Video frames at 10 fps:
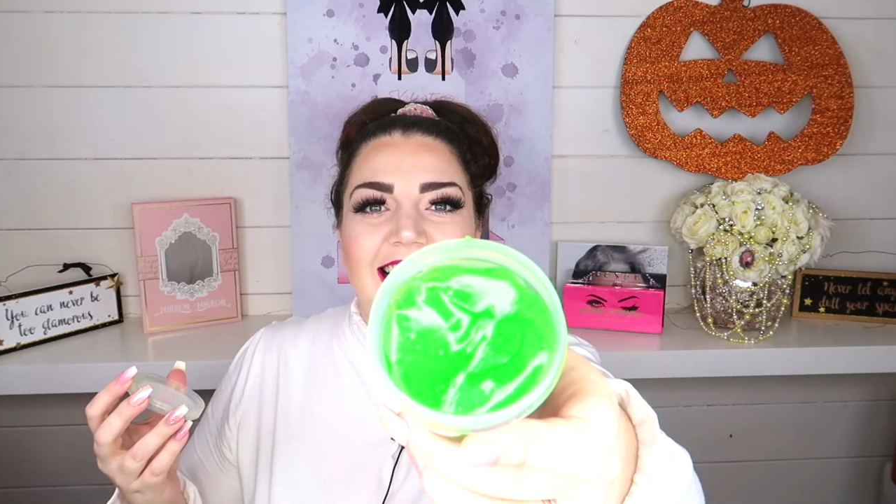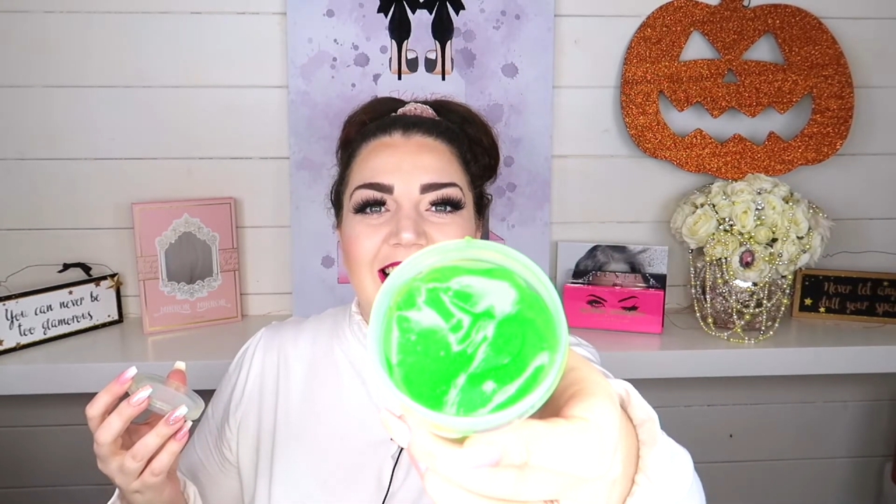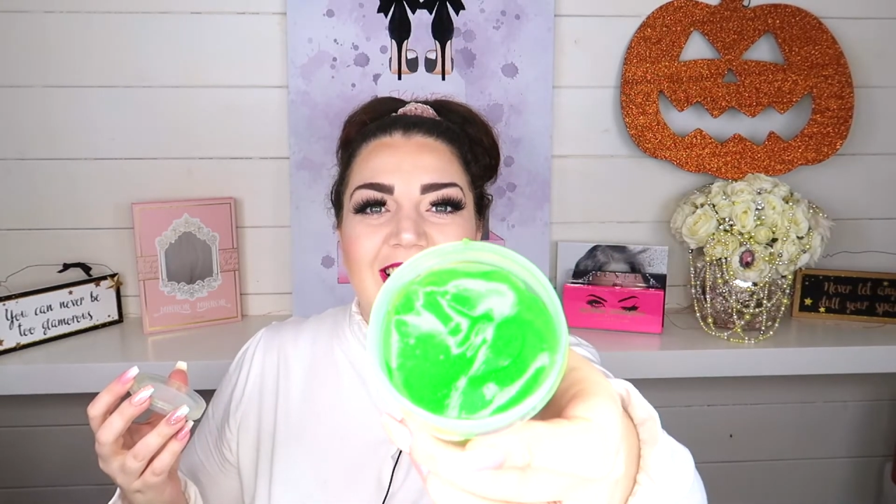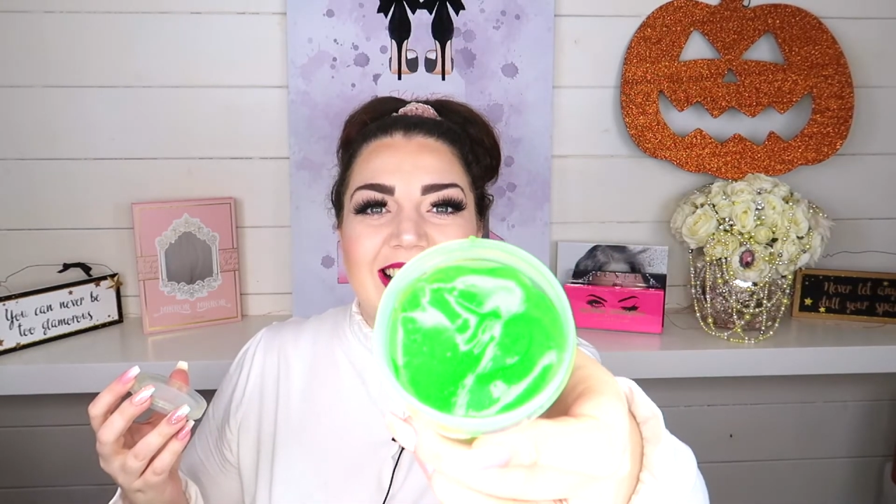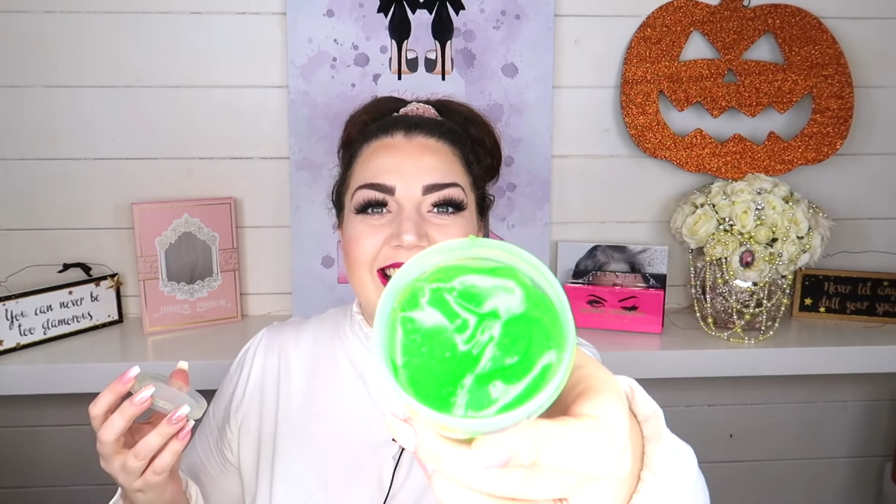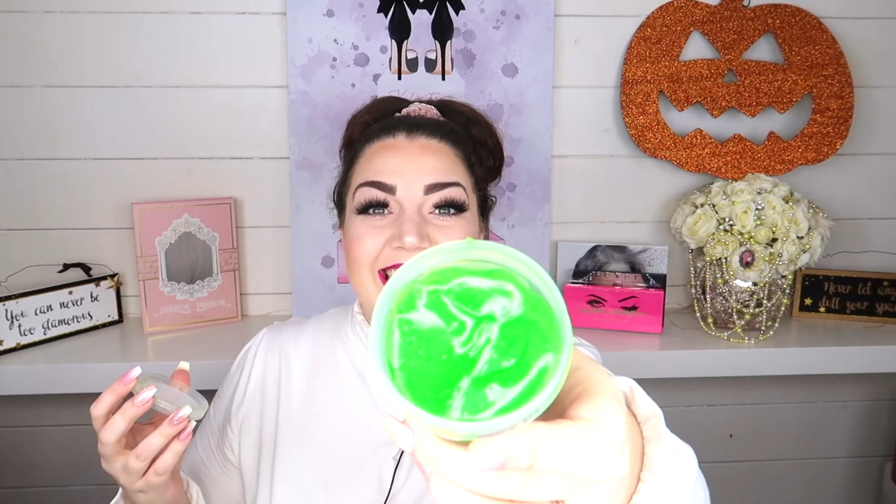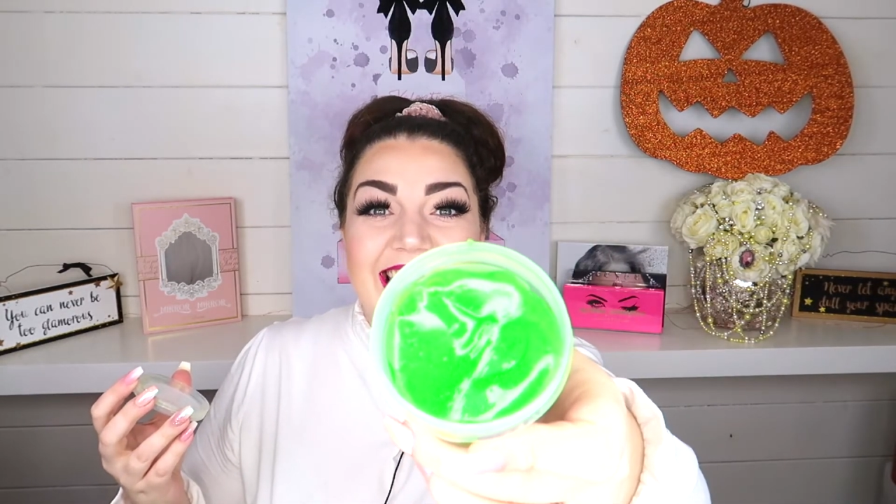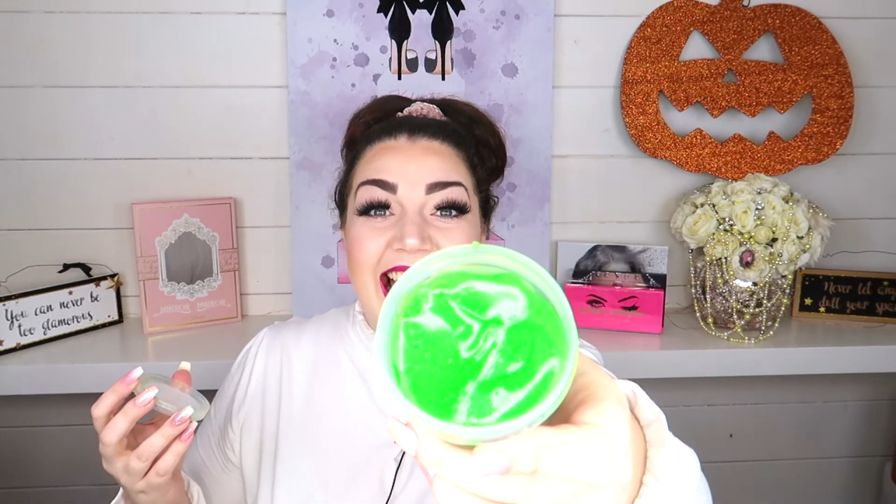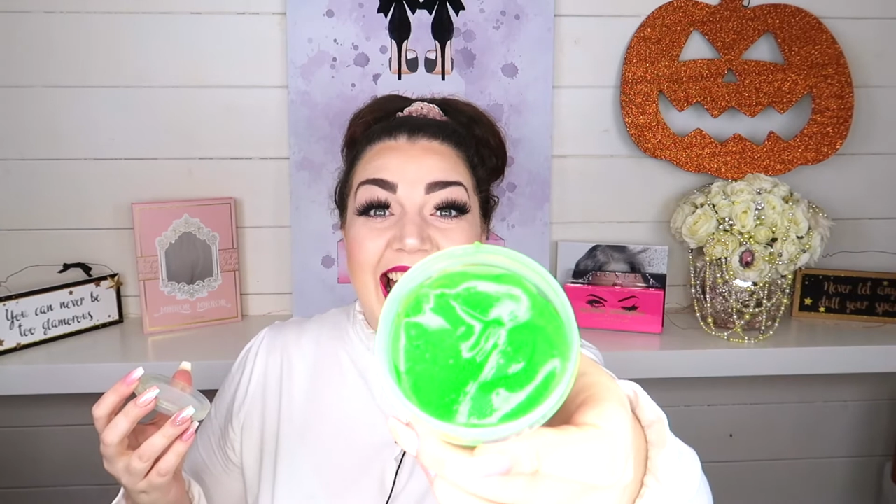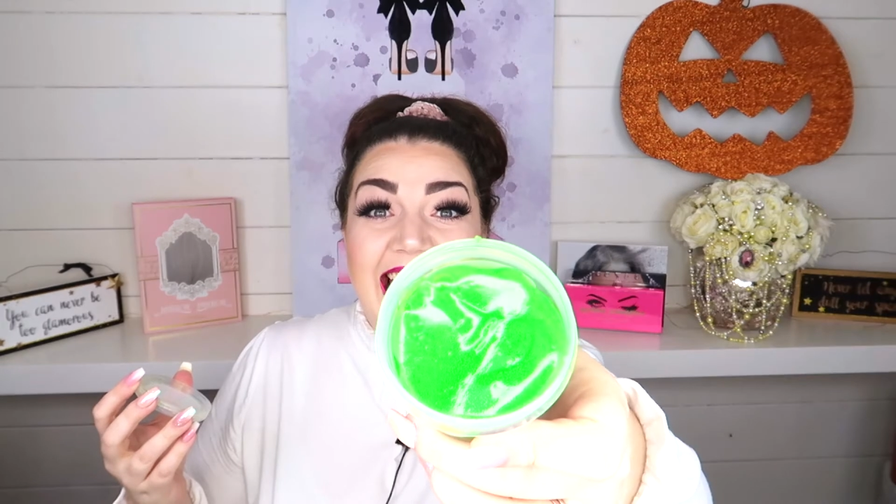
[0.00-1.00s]
Look at
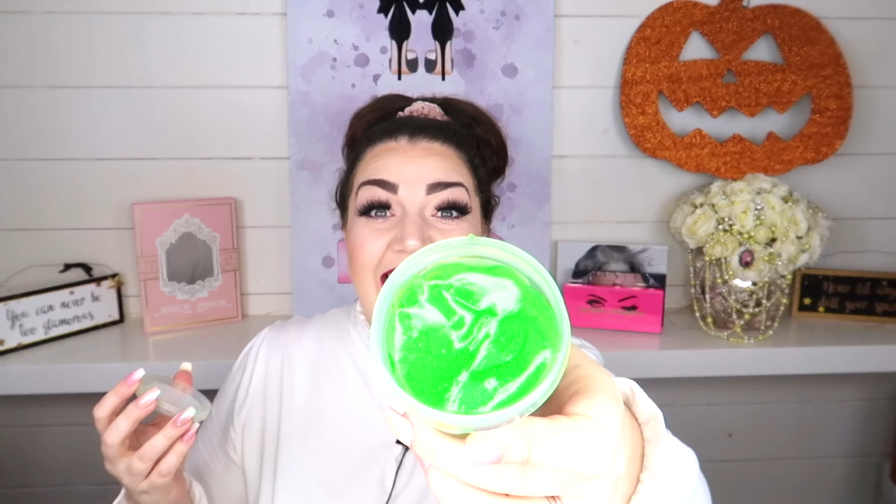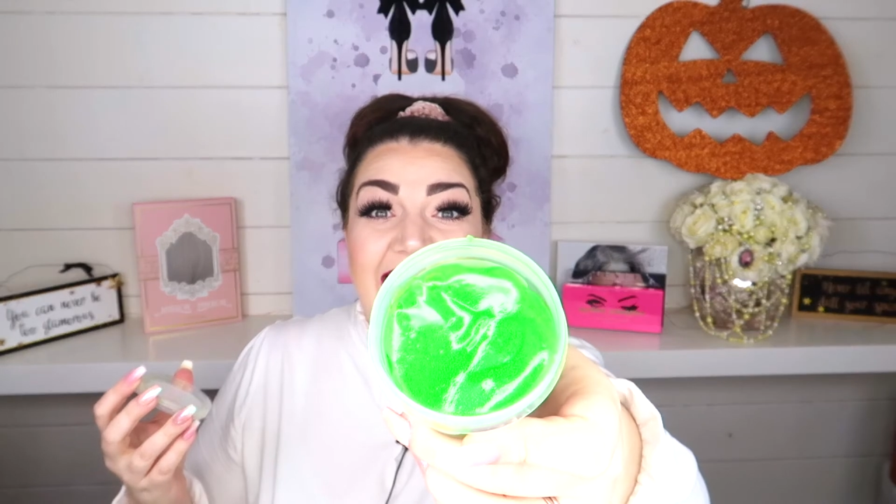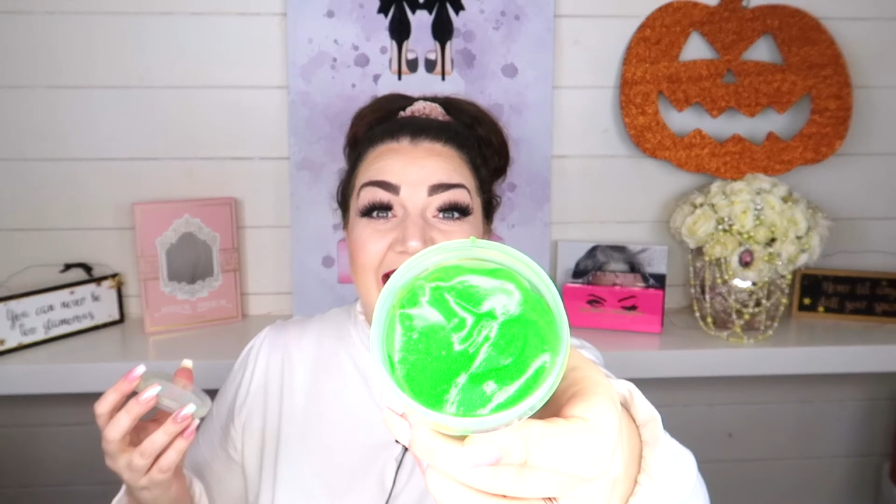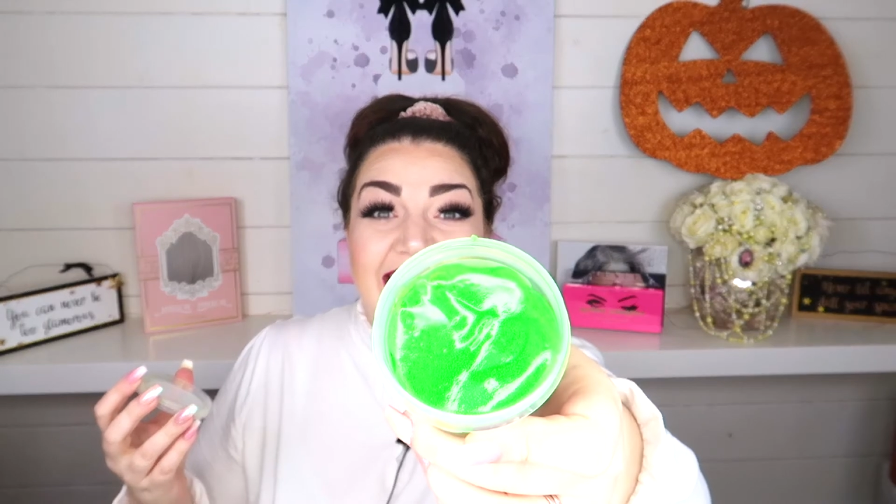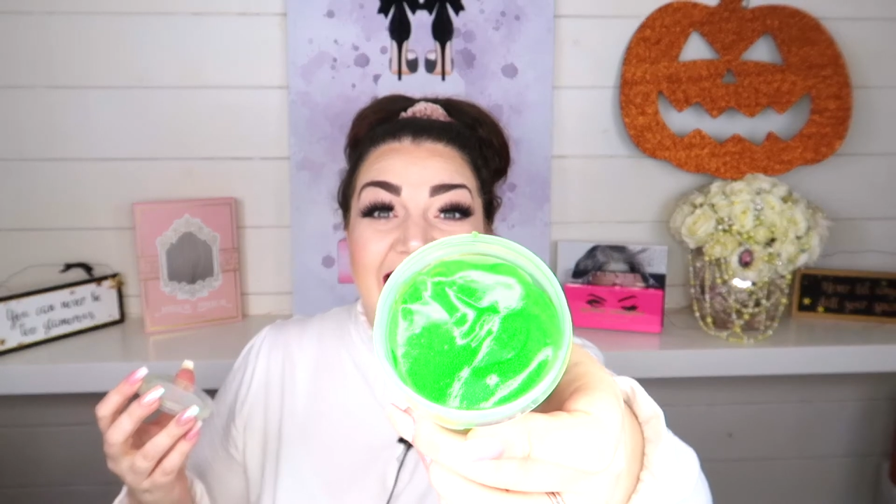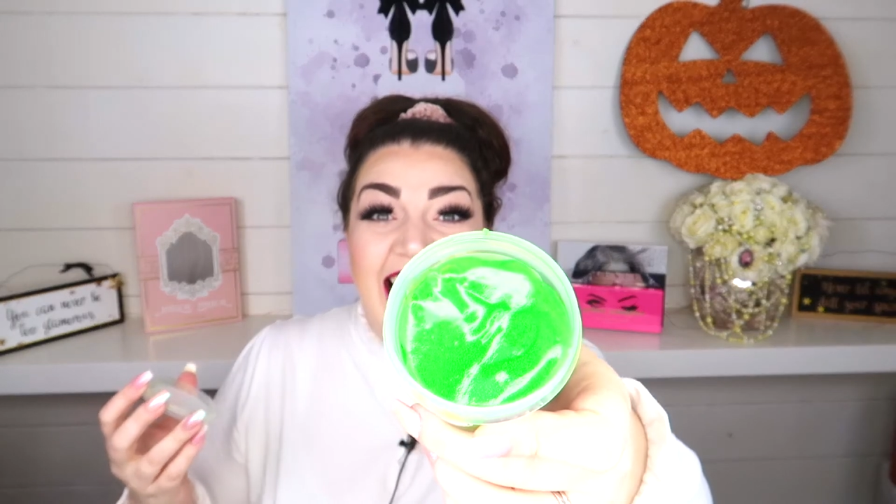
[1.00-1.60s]
that.